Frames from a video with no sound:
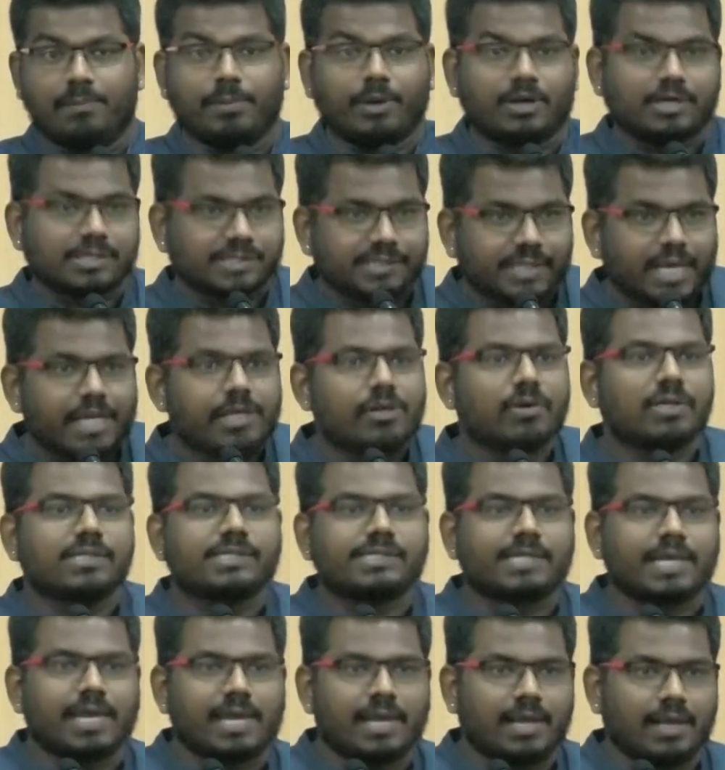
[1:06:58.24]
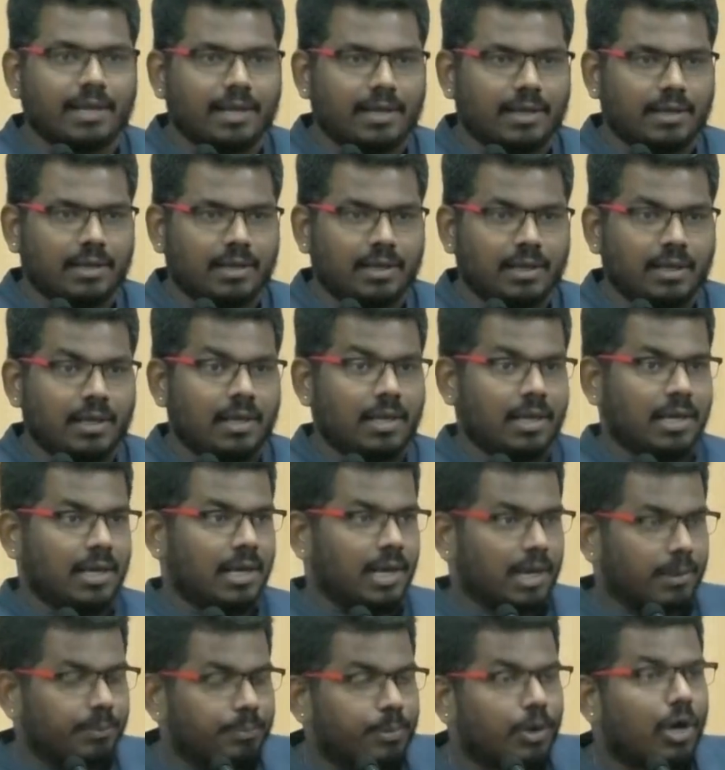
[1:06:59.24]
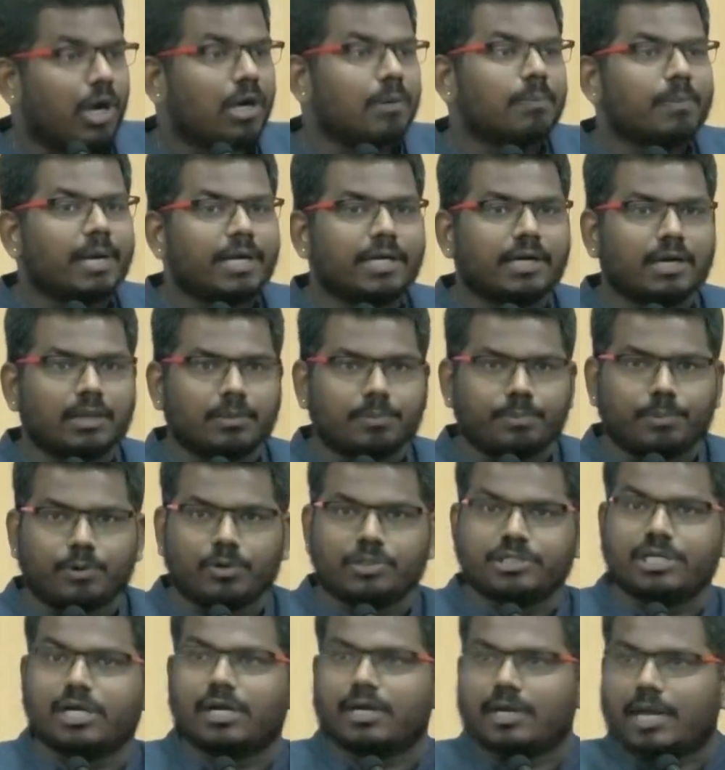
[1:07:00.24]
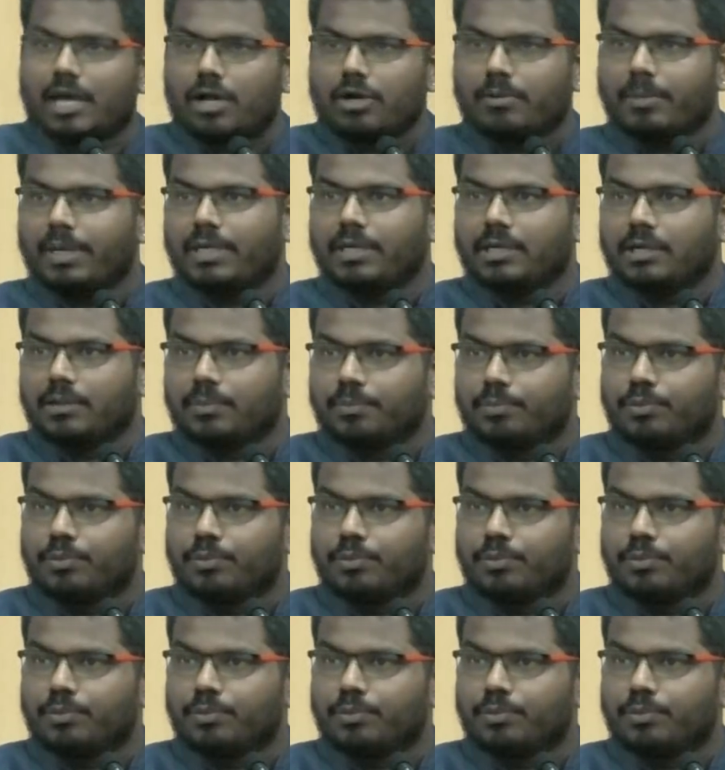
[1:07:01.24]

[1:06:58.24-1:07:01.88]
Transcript: Because then you are saying a broad-minded approach and a narrow-minded